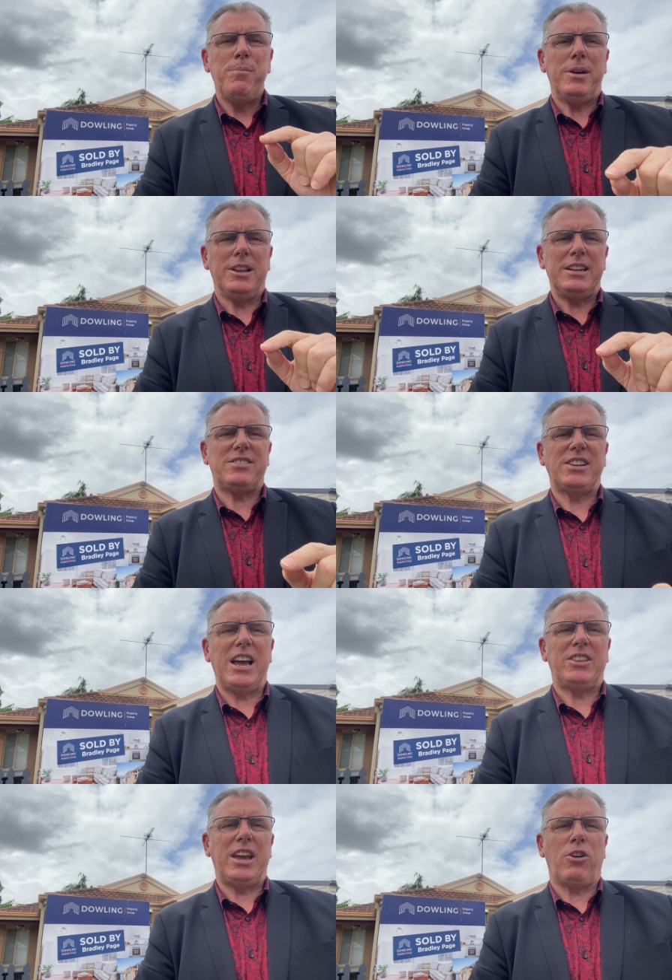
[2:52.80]
But let's
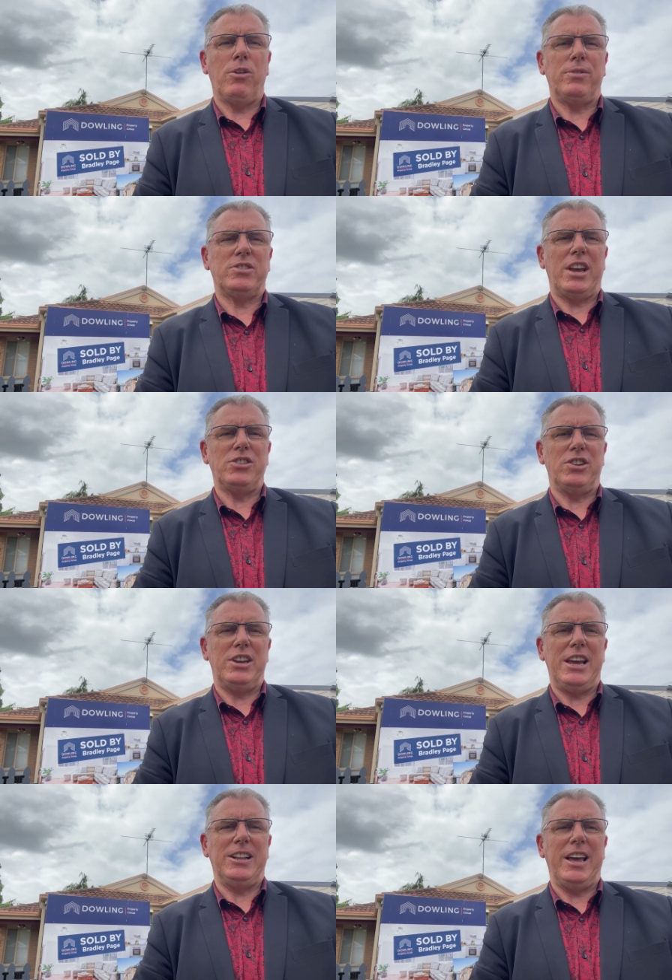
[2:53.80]
start that conversation
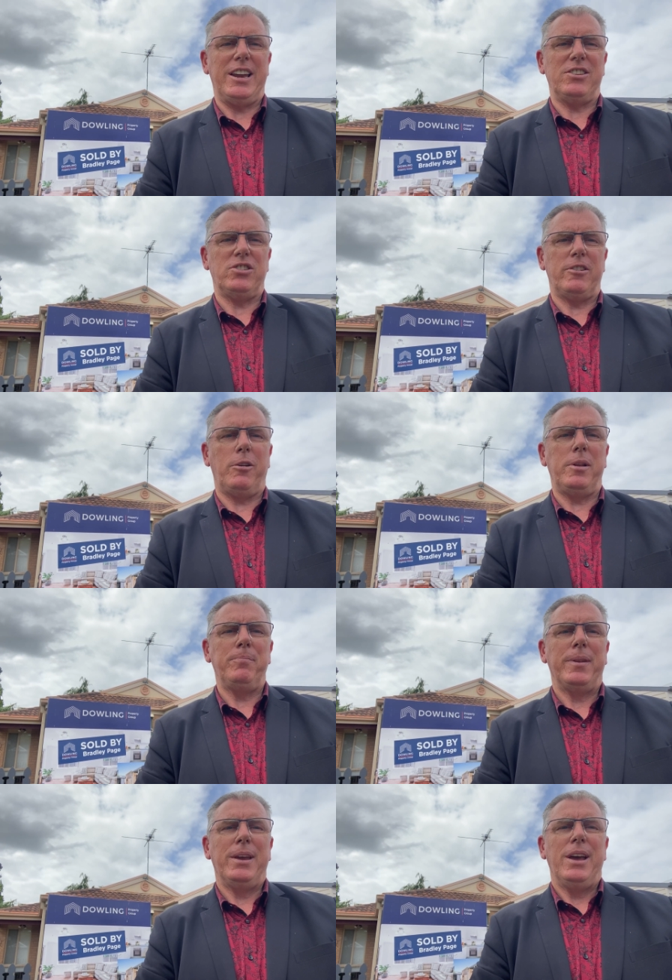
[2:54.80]
now, ladies and gentlemen.
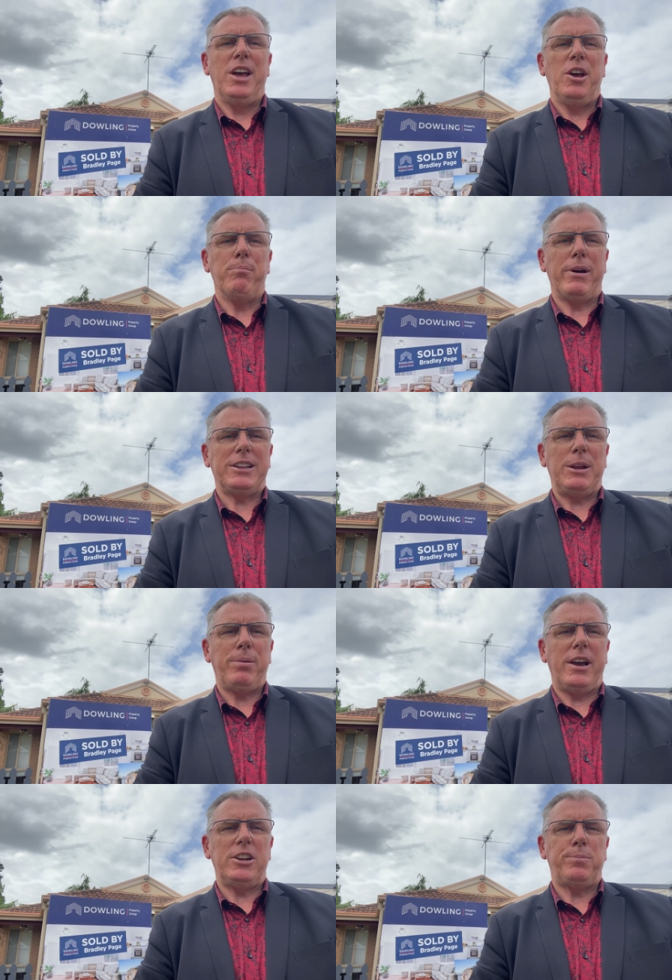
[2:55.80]
Bradley
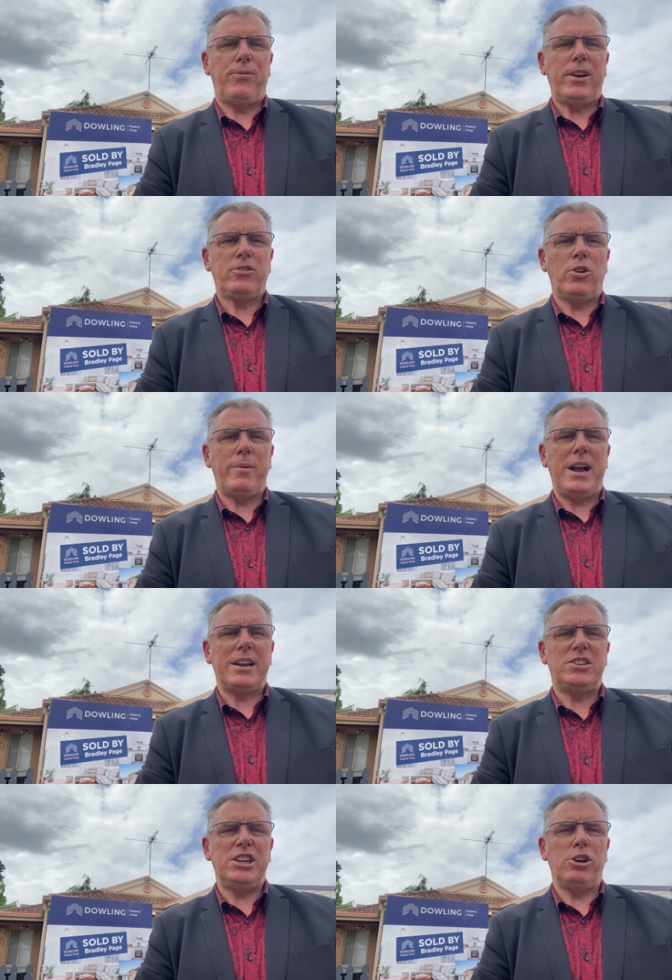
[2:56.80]
Page, professional
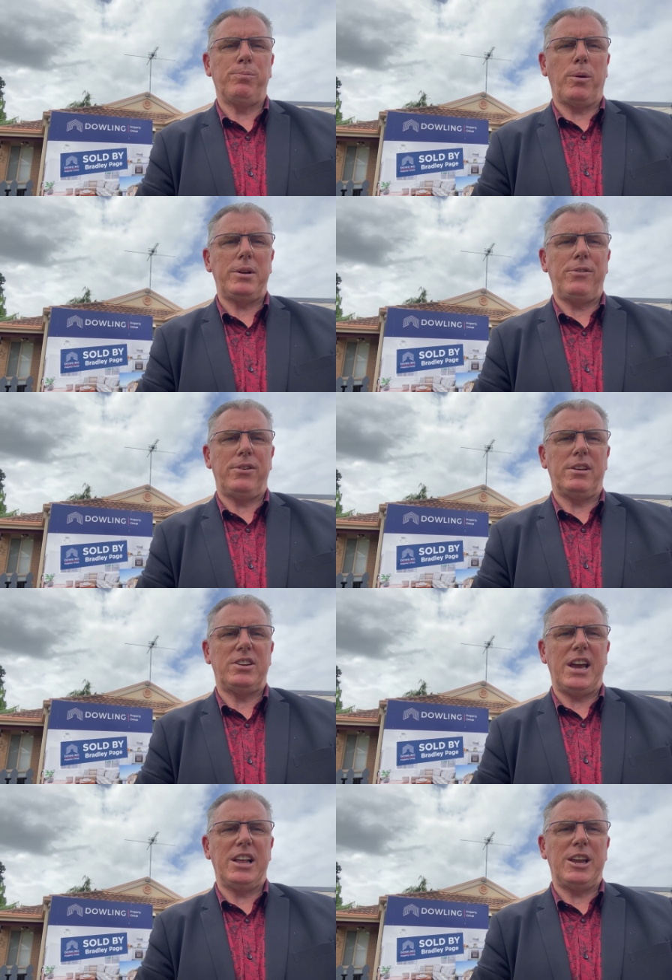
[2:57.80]
marketeer of property for the
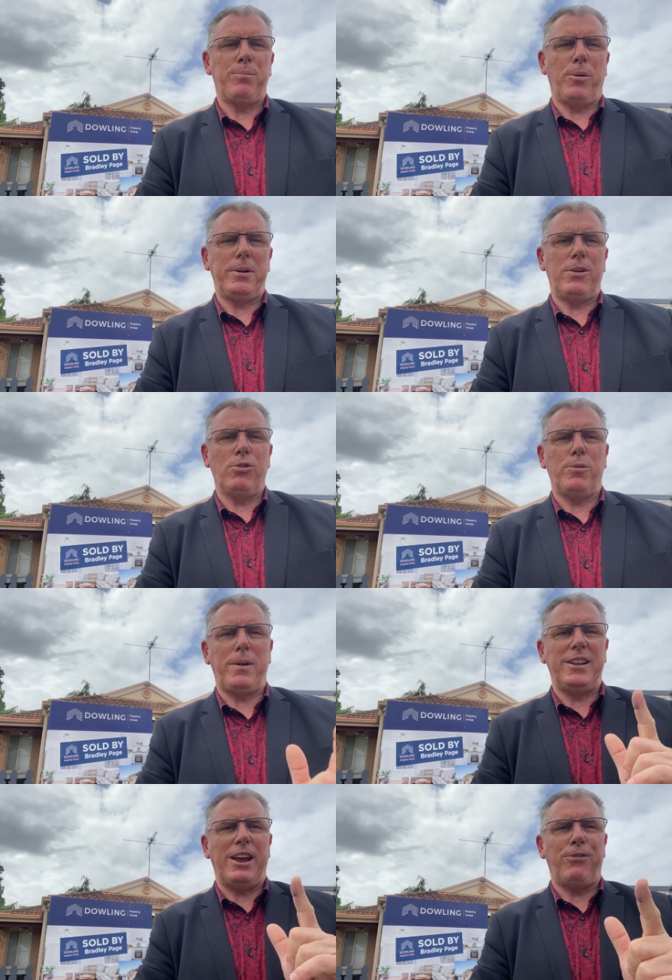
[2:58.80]
Dowling Property Group,
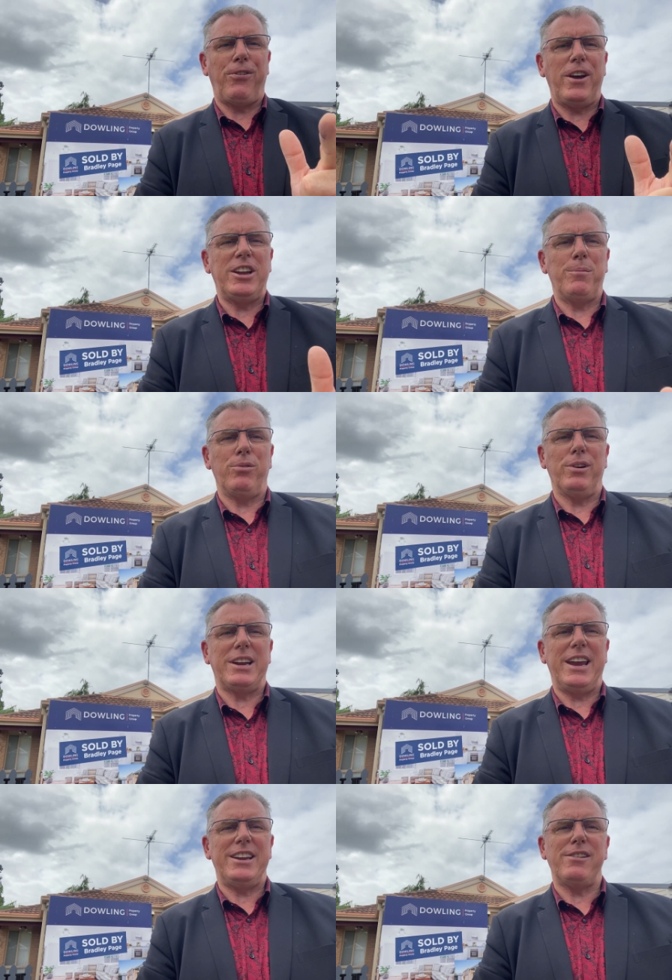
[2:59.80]
and that phone number
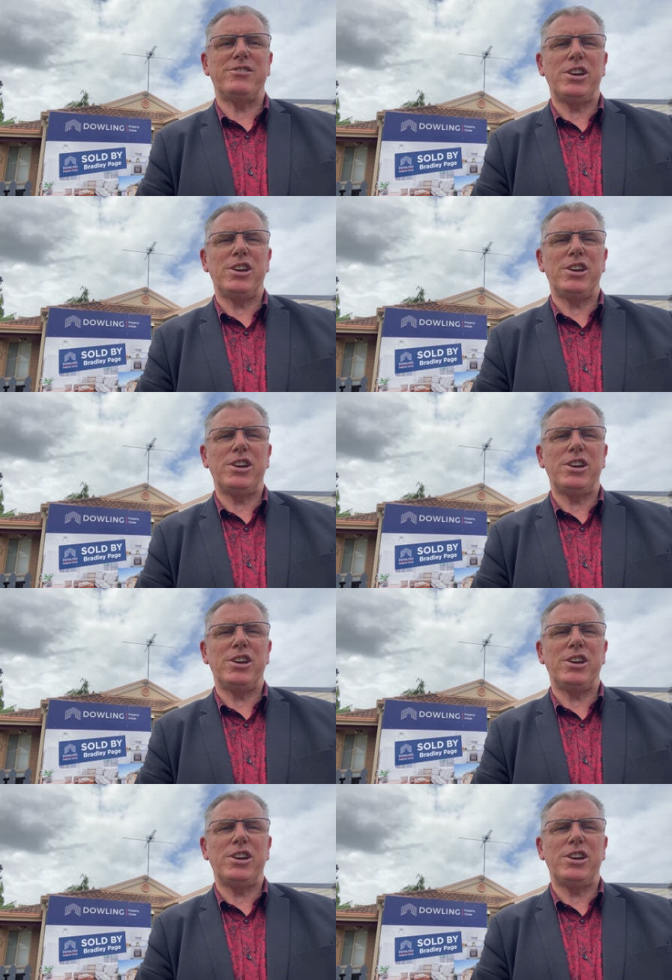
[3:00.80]
again is